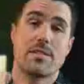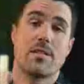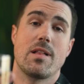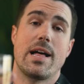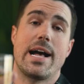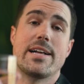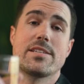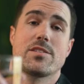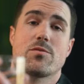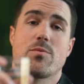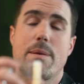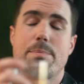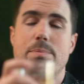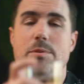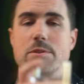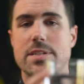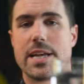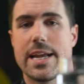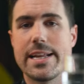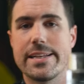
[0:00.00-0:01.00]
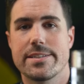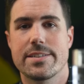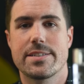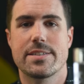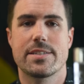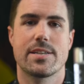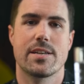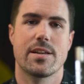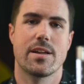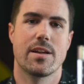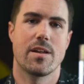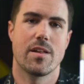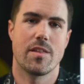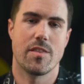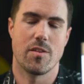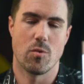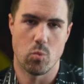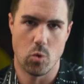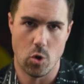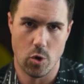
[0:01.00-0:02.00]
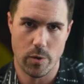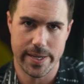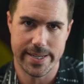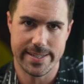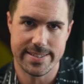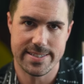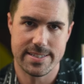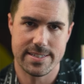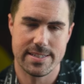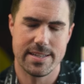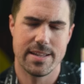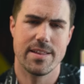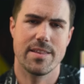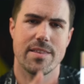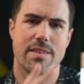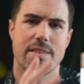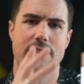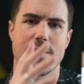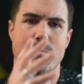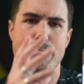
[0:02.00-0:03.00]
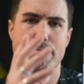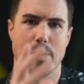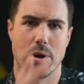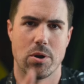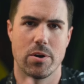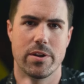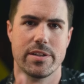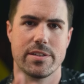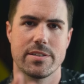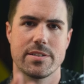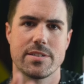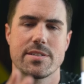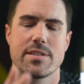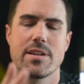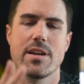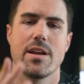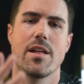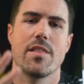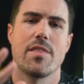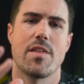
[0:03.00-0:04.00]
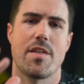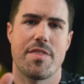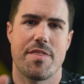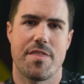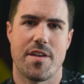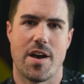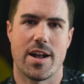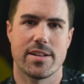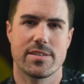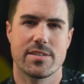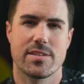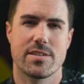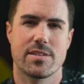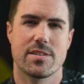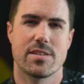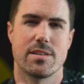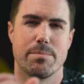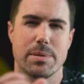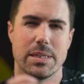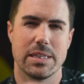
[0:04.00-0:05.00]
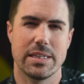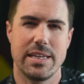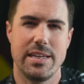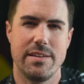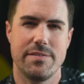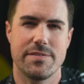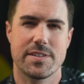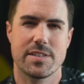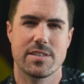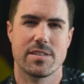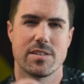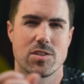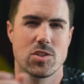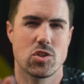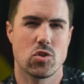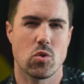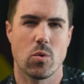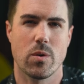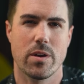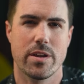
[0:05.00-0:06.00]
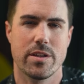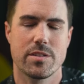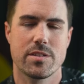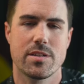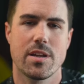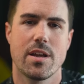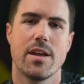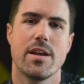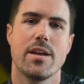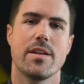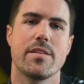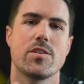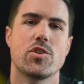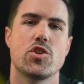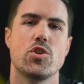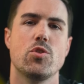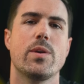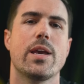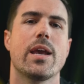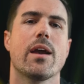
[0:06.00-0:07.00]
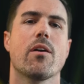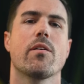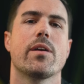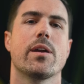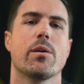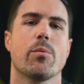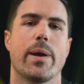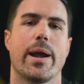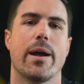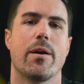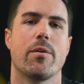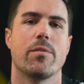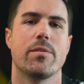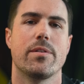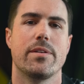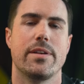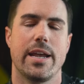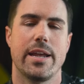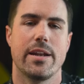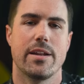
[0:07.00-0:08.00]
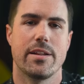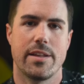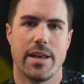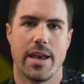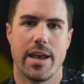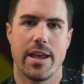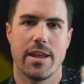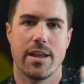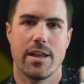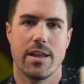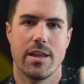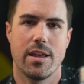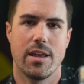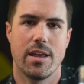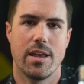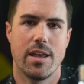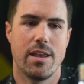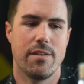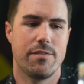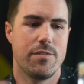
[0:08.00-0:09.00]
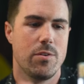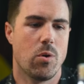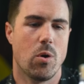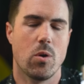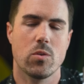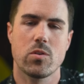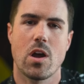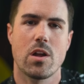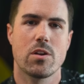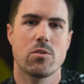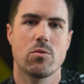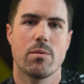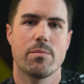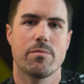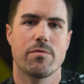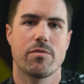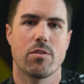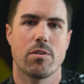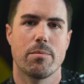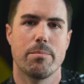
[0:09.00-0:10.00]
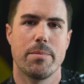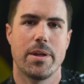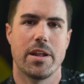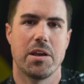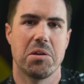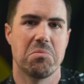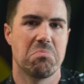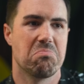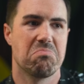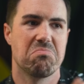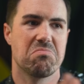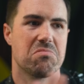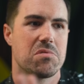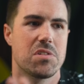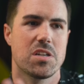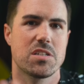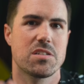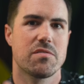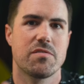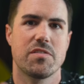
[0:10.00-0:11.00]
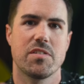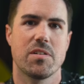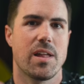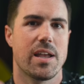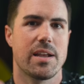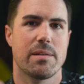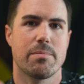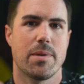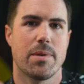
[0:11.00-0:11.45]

glass represents the worries, the burdens, the thoughts, the beliefs, the stories that you carry around day to day. If you hold on to them for a minute, doesn't feel like